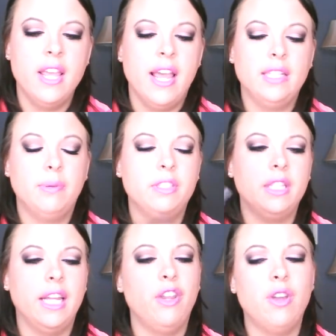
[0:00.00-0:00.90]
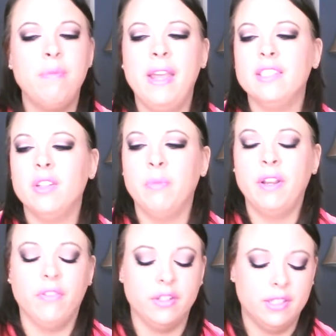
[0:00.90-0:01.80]
Especially, like, you can make so many
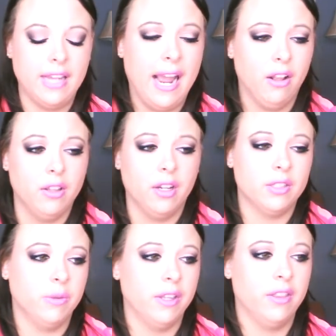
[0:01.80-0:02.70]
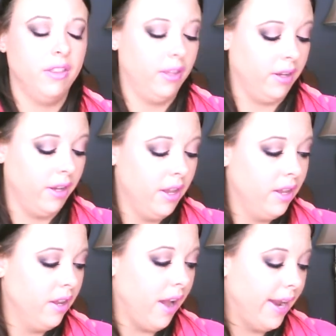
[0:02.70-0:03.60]
versatile looks with the
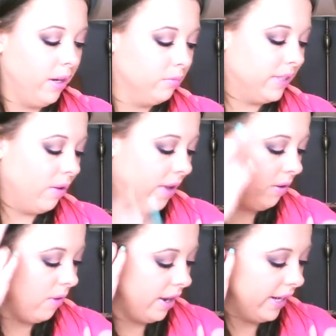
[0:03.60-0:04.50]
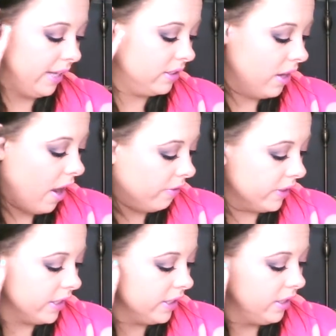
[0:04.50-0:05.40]
items that Wet n Wild has to
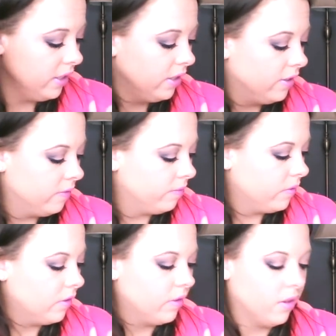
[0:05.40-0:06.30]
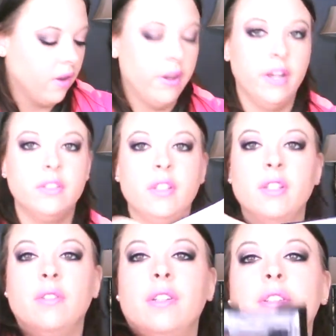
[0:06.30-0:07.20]
offer. Oh, here's another one of